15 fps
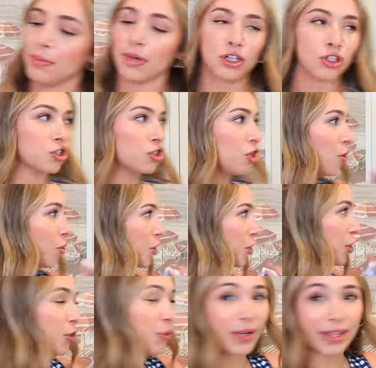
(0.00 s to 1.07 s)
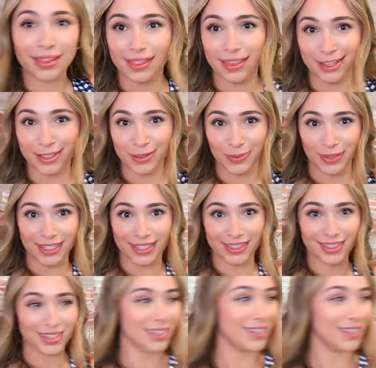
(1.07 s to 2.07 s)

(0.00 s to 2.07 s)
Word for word: I'm gonna show you these ones.